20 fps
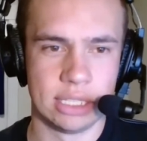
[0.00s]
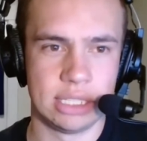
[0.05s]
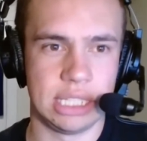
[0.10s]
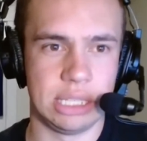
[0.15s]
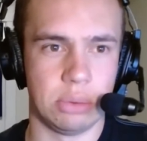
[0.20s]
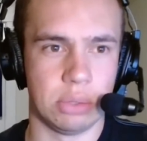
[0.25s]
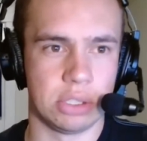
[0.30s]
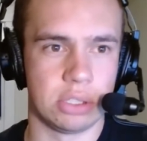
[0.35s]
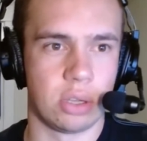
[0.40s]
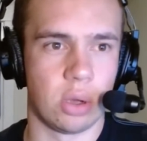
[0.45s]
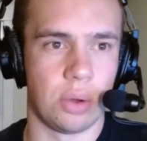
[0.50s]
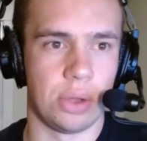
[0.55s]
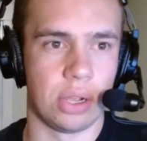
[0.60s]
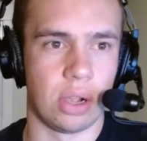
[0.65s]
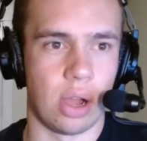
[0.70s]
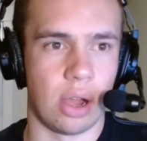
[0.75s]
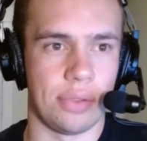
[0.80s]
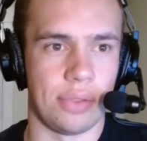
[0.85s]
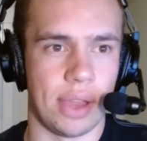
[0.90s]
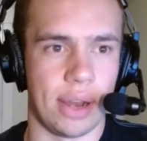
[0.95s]
see what's
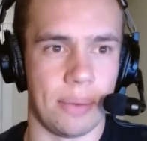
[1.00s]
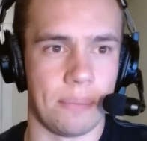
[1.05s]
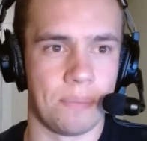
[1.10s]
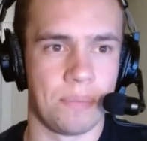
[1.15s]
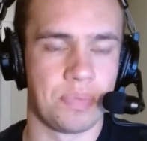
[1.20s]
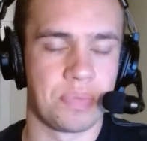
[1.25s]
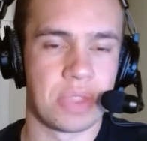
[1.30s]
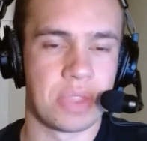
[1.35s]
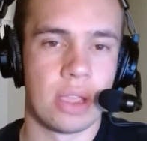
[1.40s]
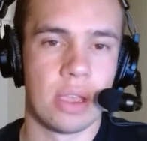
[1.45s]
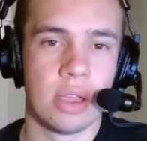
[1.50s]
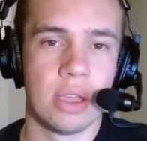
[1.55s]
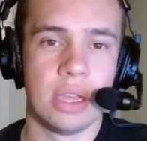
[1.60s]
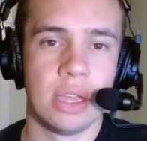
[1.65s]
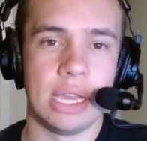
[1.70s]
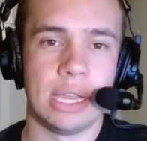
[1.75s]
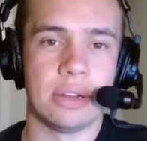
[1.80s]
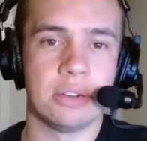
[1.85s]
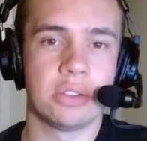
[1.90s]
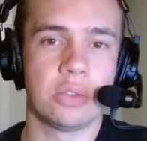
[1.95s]
going on there.
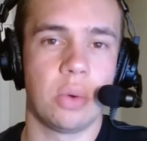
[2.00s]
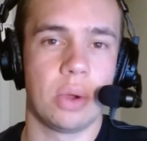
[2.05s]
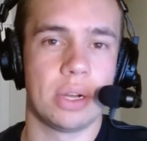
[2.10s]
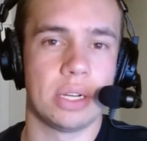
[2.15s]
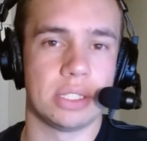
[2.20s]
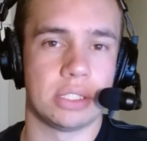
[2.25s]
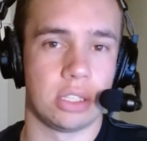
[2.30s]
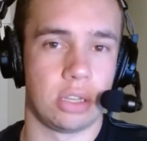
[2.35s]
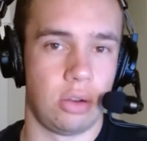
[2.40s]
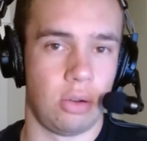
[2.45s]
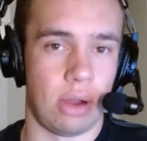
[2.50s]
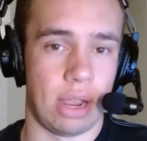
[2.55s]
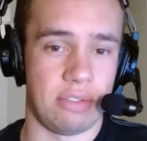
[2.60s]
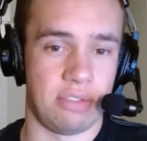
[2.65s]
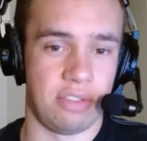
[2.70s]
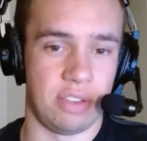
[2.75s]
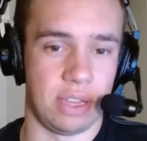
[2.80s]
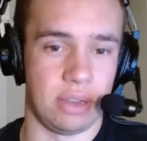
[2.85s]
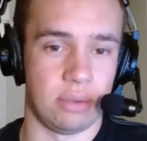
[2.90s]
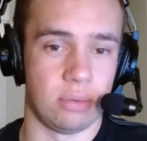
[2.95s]
Here's where it's a
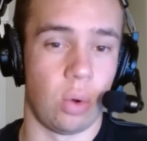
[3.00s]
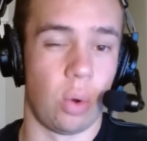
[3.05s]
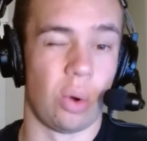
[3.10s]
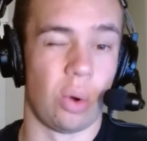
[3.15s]
great fit.